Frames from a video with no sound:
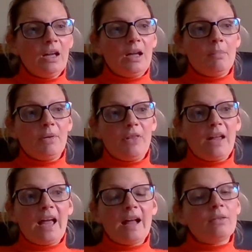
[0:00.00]
but
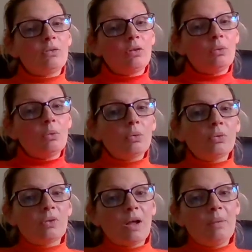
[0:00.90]
they had to
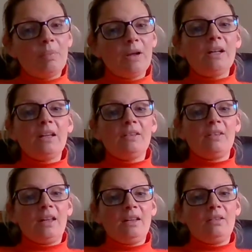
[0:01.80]
also burn
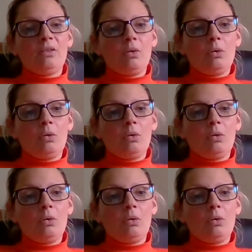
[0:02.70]
incense